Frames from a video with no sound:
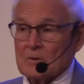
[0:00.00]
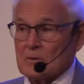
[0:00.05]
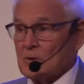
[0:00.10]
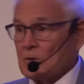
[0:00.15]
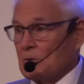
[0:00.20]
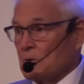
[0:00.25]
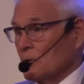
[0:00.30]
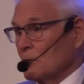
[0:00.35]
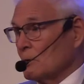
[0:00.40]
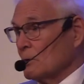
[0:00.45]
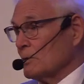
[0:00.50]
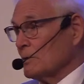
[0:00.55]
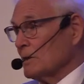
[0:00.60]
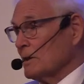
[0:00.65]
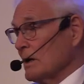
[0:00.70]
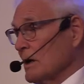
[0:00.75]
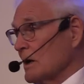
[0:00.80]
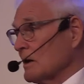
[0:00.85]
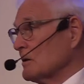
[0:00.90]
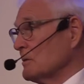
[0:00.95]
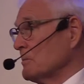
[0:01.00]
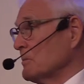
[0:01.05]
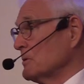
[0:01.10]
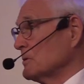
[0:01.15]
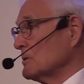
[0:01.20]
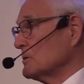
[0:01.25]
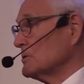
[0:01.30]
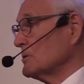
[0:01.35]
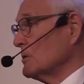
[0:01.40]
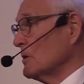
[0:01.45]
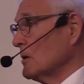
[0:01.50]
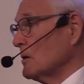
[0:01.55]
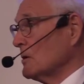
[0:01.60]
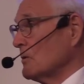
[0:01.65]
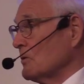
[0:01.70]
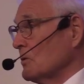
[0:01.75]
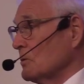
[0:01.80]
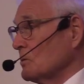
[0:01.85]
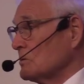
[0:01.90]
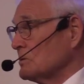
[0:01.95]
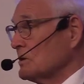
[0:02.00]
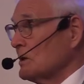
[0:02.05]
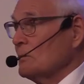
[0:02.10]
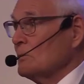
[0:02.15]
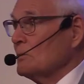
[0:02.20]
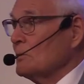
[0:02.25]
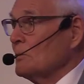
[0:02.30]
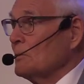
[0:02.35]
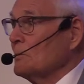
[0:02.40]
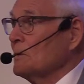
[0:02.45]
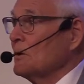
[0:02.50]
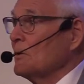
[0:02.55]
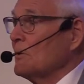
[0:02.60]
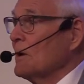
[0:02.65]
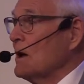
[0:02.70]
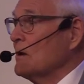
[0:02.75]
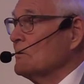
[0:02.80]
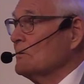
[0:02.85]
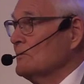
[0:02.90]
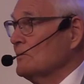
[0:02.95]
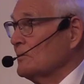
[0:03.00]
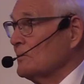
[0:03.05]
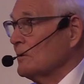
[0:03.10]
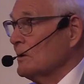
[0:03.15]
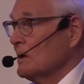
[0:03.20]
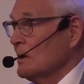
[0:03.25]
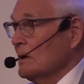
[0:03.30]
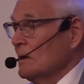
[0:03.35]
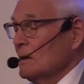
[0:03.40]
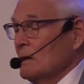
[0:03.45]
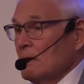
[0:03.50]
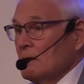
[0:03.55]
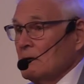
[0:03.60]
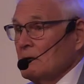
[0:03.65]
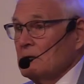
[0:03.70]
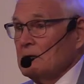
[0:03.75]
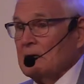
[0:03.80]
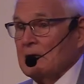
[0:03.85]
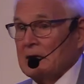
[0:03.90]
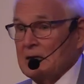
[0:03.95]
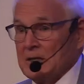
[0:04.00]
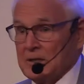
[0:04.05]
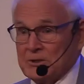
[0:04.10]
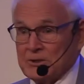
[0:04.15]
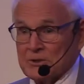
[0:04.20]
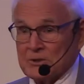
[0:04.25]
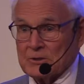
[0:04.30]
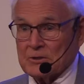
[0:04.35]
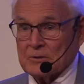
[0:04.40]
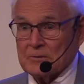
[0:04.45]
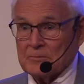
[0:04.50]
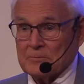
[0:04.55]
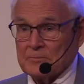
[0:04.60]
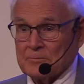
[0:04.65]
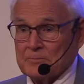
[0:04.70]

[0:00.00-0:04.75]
The yoga, the acupuncture, all of those. They've been around for ages,